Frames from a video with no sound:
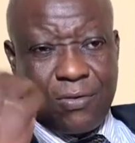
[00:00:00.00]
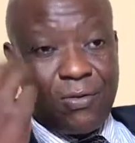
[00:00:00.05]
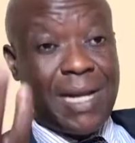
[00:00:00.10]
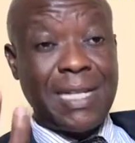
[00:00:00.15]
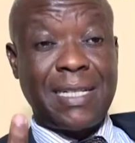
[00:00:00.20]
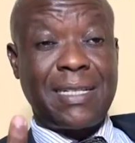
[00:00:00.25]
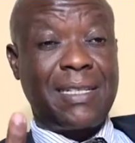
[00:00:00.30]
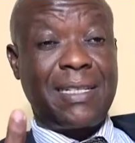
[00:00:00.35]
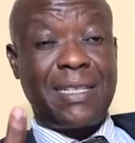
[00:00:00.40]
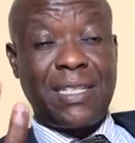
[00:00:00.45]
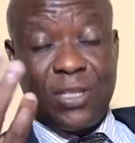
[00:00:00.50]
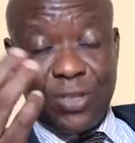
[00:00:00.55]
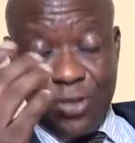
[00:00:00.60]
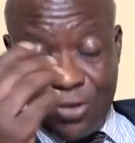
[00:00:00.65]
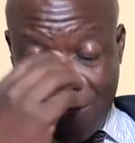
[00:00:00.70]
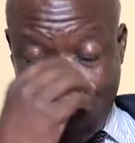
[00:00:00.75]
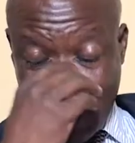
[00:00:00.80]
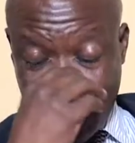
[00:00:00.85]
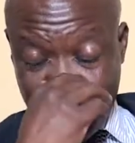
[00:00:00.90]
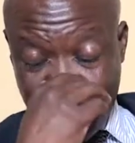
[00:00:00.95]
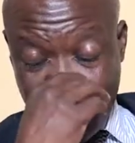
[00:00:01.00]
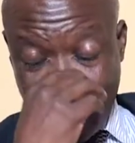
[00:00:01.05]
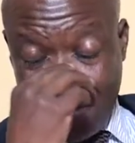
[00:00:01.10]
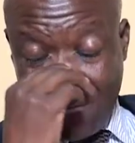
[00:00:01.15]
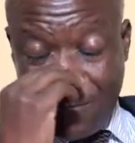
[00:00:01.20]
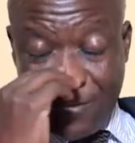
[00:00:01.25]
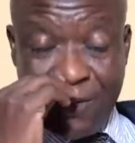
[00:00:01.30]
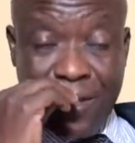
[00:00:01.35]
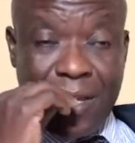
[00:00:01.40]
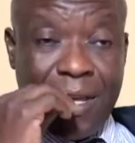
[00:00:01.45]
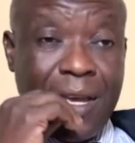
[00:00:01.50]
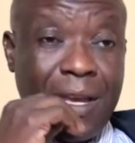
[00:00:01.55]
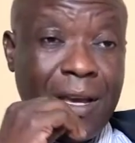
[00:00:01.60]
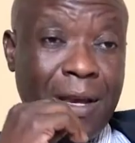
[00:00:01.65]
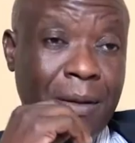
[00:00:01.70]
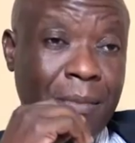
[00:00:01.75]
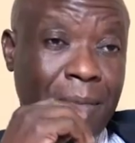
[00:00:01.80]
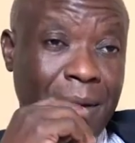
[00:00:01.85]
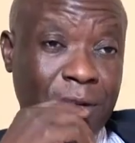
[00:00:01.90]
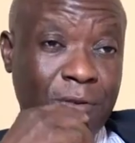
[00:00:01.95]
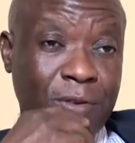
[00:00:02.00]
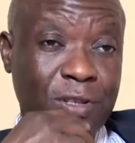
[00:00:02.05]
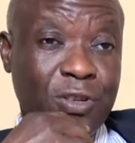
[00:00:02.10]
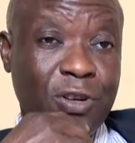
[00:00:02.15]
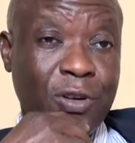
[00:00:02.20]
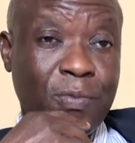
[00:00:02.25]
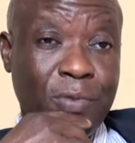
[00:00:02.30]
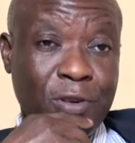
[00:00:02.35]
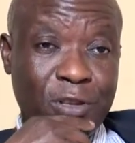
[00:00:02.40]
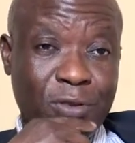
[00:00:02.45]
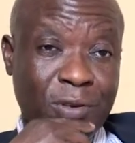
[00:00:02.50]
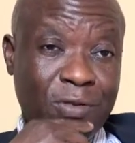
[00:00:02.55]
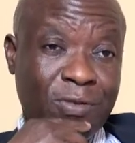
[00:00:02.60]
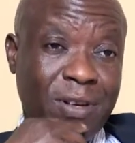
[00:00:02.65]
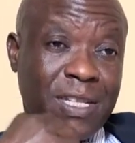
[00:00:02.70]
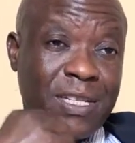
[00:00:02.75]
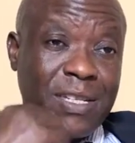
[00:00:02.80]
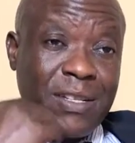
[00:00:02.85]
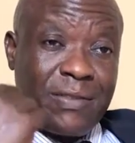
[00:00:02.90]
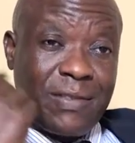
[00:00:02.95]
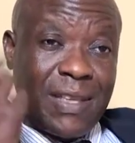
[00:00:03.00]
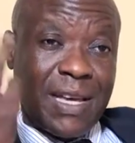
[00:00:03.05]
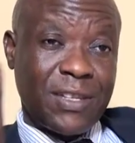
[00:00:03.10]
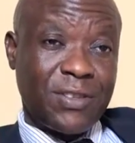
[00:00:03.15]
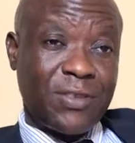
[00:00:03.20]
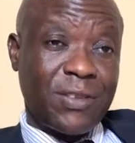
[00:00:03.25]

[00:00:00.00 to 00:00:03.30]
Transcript: what this should achieve, but it was not possible to achieve that.